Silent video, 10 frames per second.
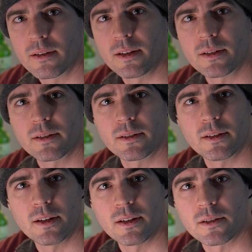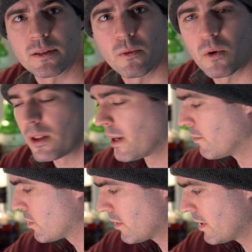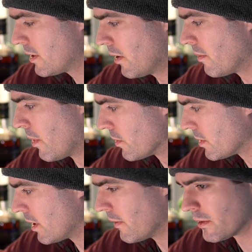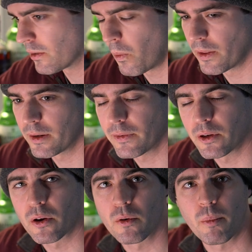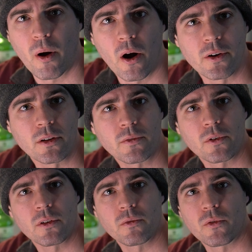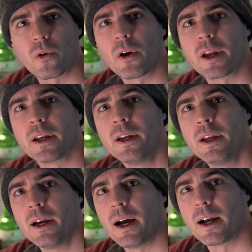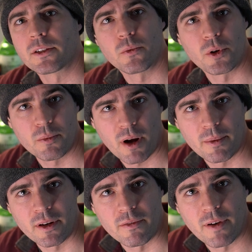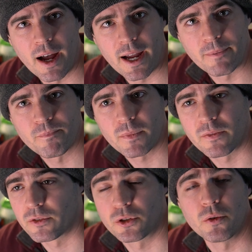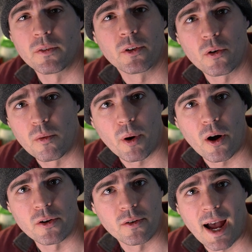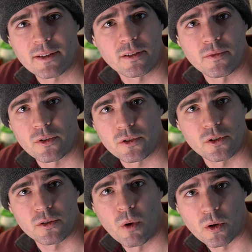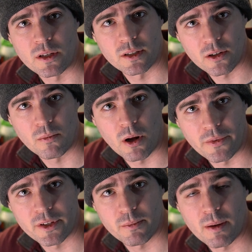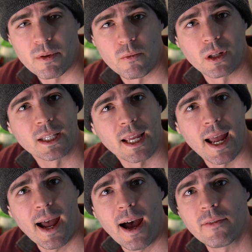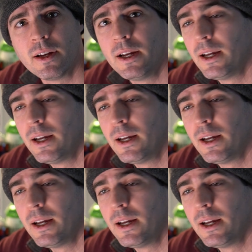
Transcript: This is the one that I'm sure they sell the most of. It's the one that if you go to a bar and you look for a Laphroaig, it's the one you're probably gonna find. If you go to a bar and you're asking for just a smoky single malt, this might be the one that they have.